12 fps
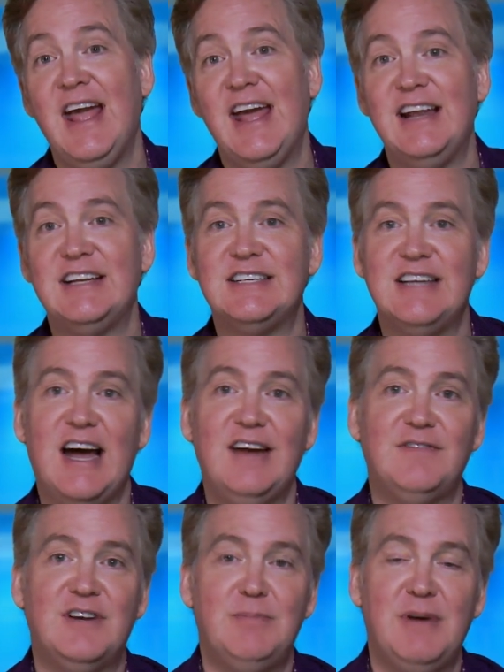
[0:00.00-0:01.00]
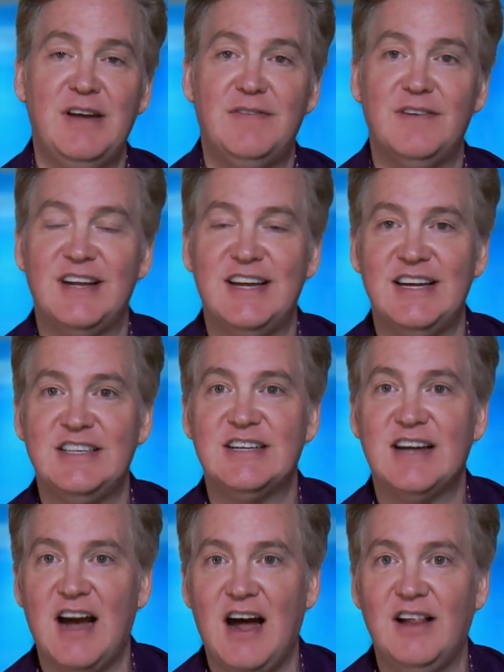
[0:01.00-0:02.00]
It is not to pay for the kids'
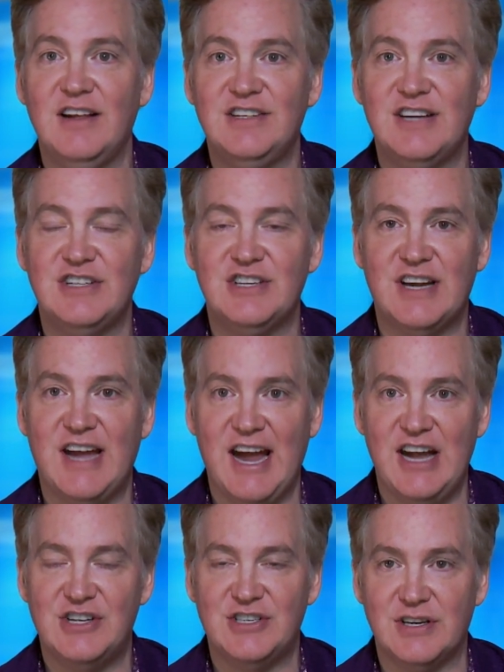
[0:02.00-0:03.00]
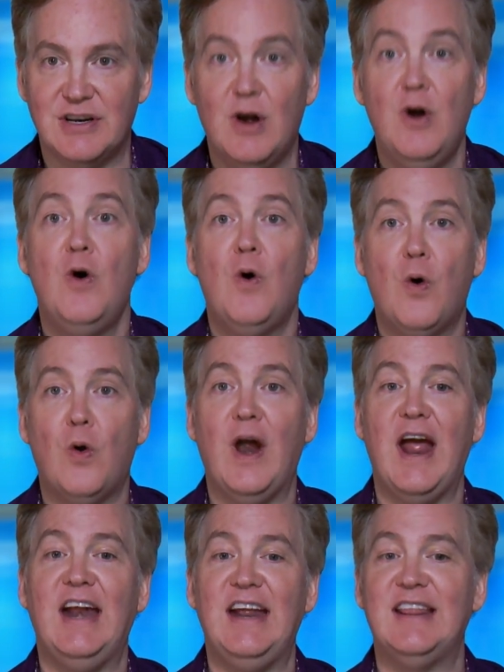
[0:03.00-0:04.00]
college education or
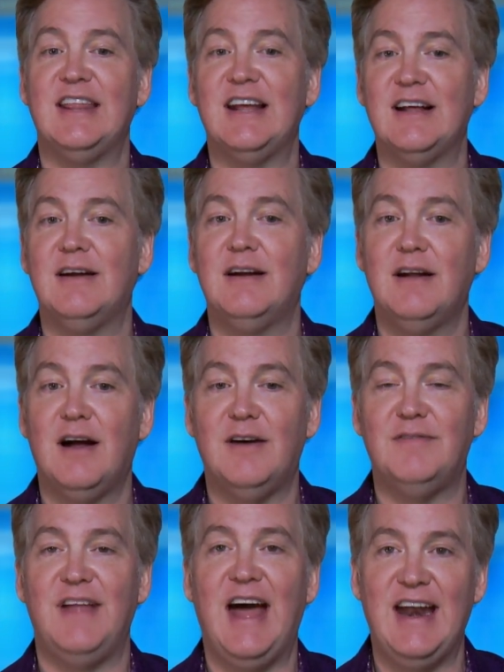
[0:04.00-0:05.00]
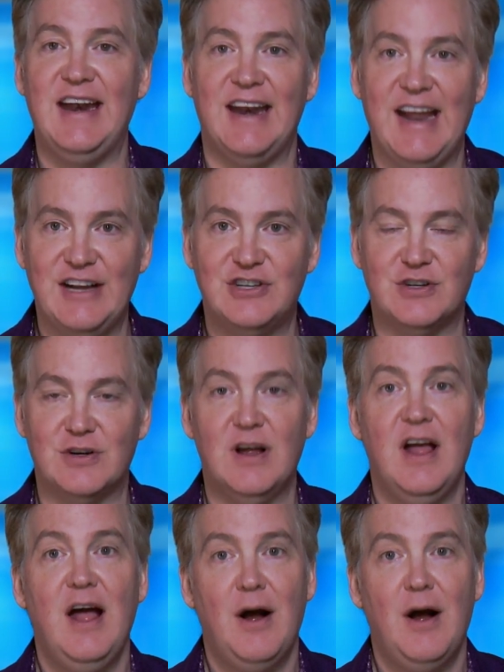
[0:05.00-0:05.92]
anything of that nature.